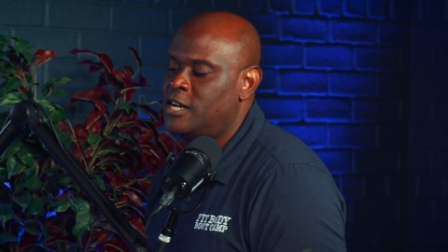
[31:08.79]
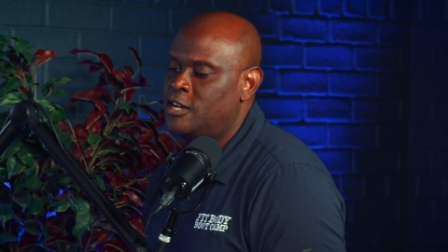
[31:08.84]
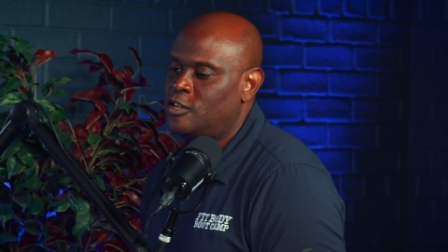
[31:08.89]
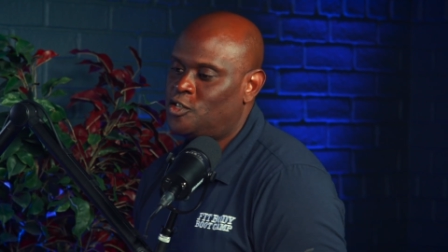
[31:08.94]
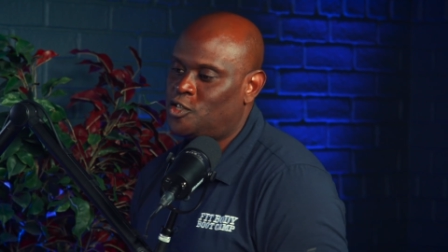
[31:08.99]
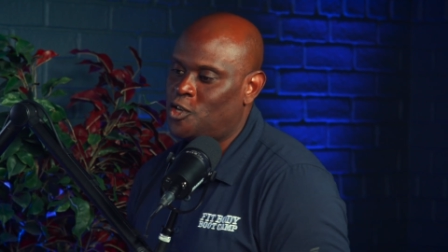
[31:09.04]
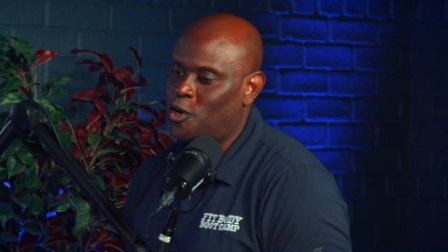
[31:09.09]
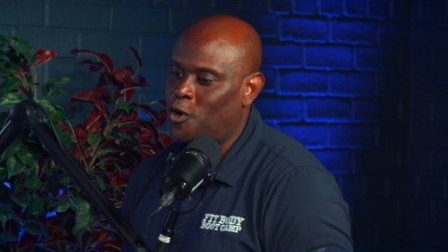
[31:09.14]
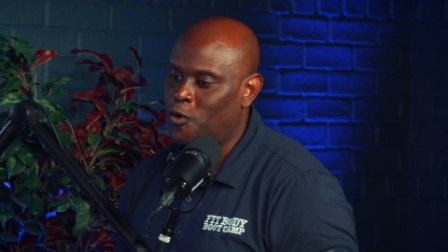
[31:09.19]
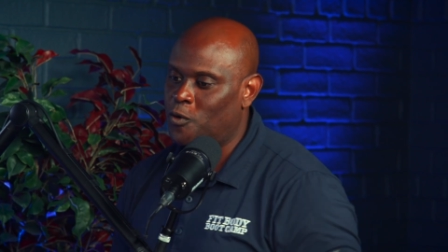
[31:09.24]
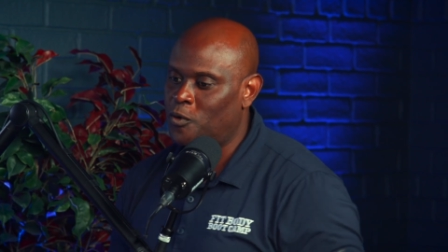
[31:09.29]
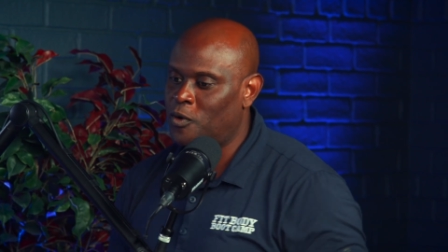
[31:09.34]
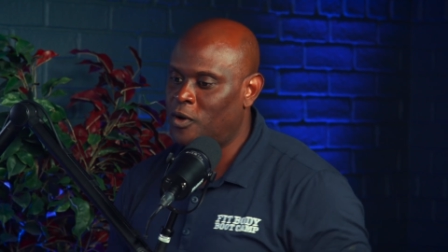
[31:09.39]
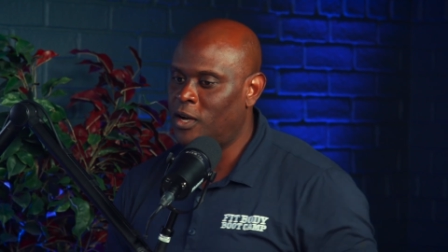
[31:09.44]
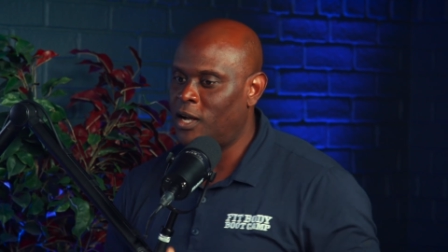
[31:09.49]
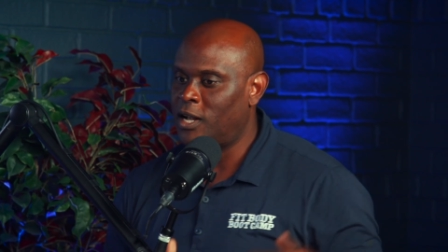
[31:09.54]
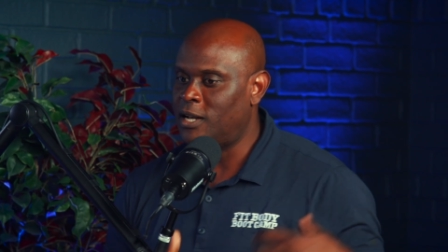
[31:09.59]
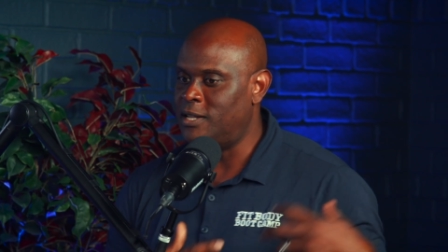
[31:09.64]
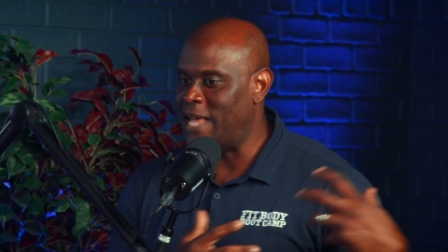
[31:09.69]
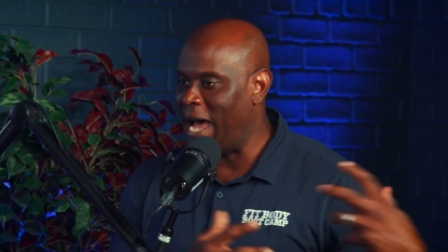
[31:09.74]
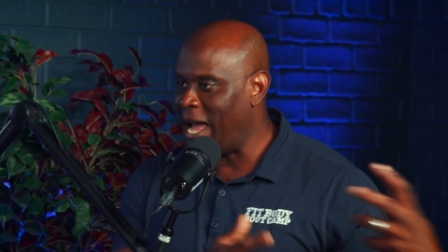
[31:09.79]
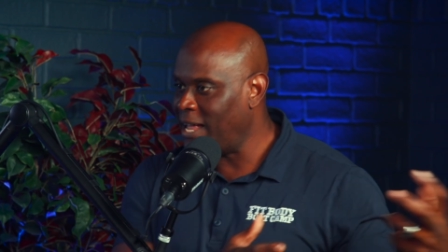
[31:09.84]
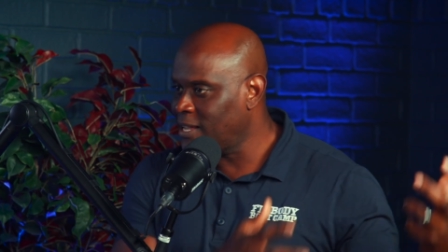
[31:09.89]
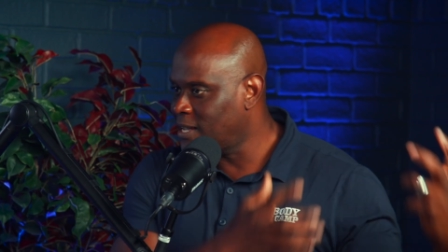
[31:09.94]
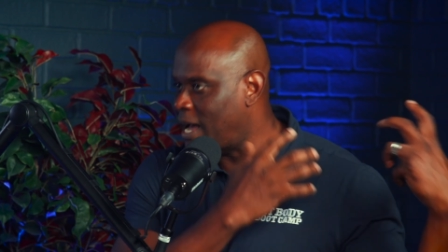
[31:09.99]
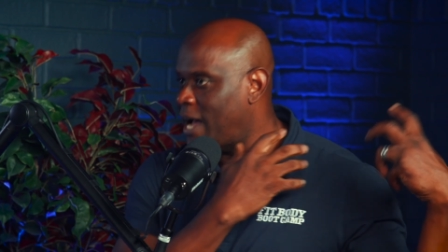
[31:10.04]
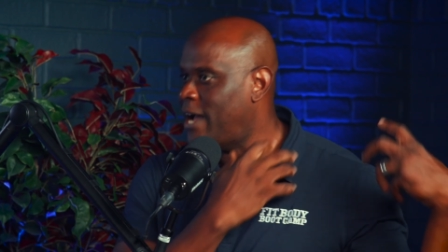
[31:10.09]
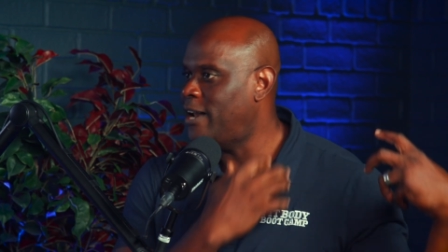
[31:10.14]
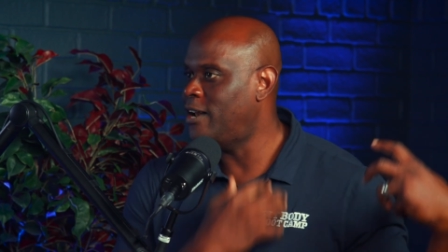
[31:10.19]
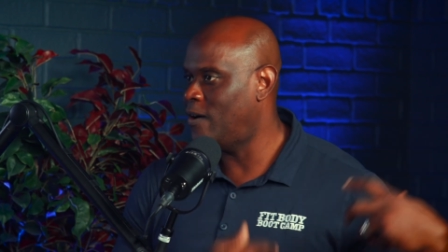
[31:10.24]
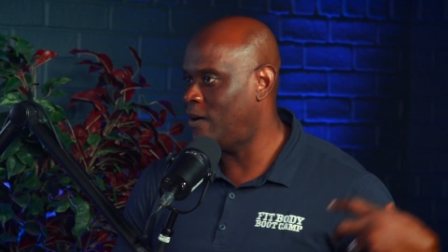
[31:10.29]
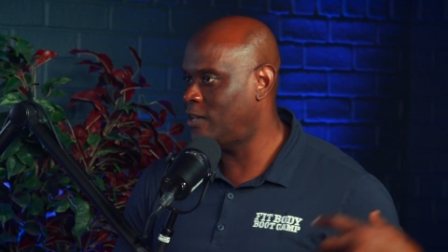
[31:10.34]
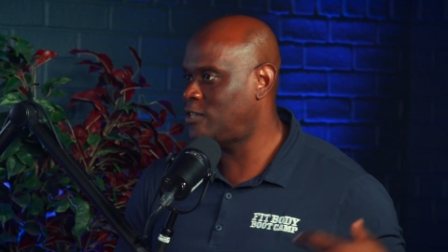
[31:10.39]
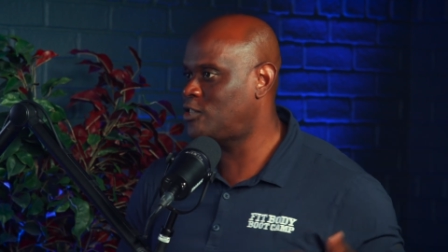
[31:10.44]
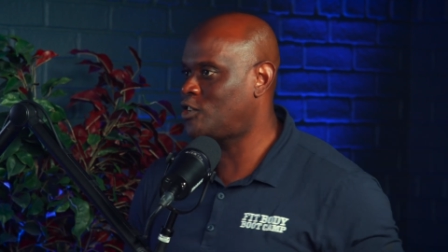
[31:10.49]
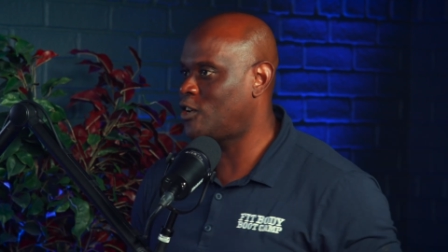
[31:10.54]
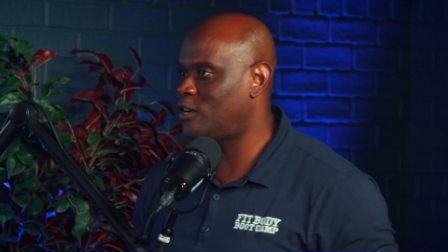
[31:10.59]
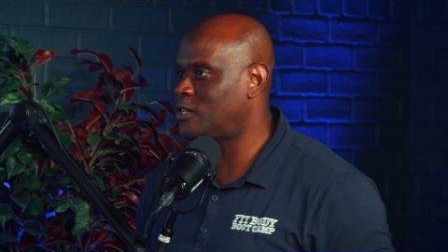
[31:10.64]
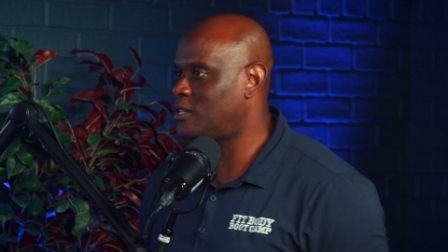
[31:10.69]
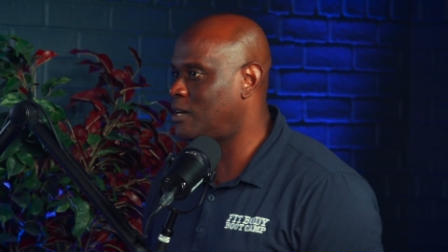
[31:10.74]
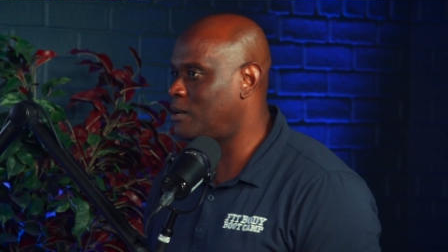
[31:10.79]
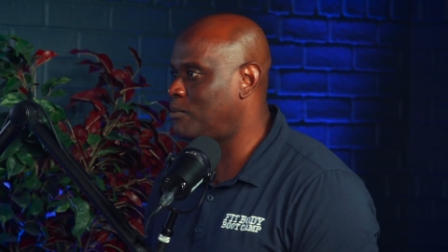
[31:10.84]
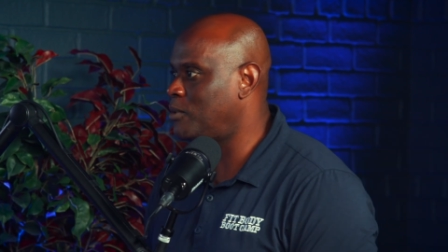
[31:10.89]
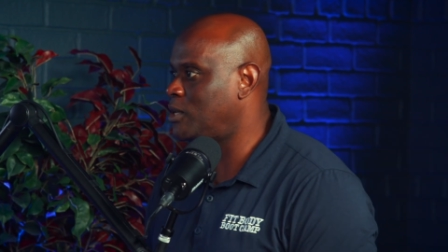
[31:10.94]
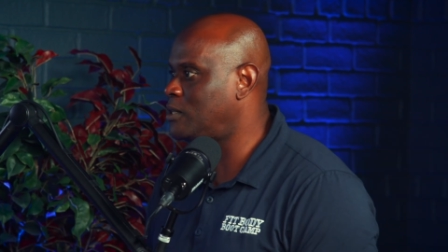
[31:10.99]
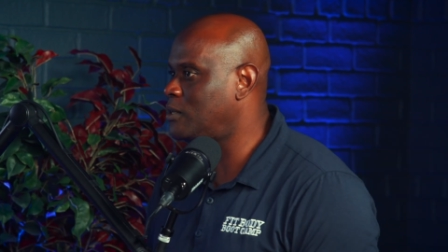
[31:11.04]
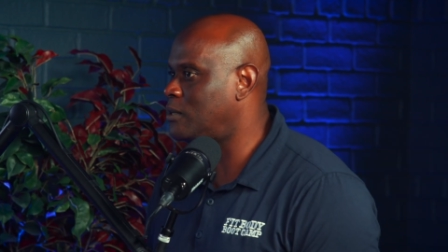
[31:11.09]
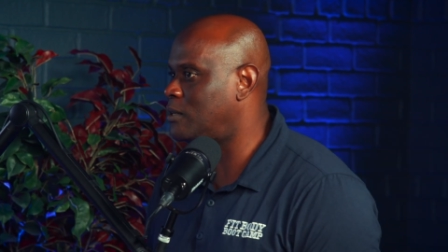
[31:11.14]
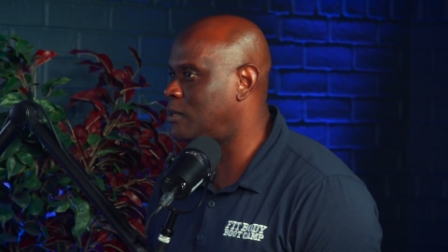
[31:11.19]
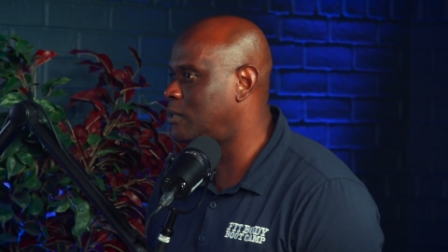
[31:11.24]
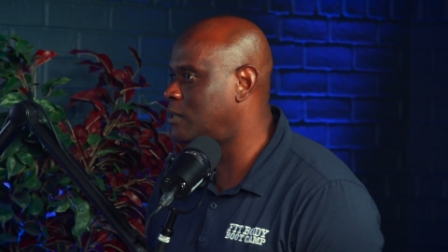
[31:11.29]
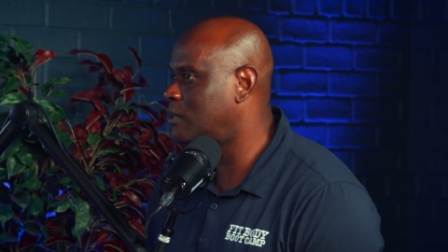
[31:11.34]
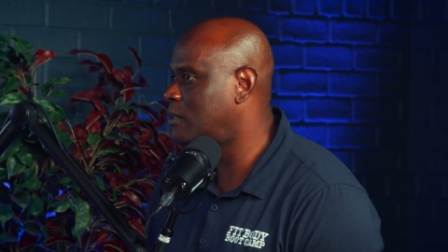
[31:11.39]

So that guy now had to start telling me, dude,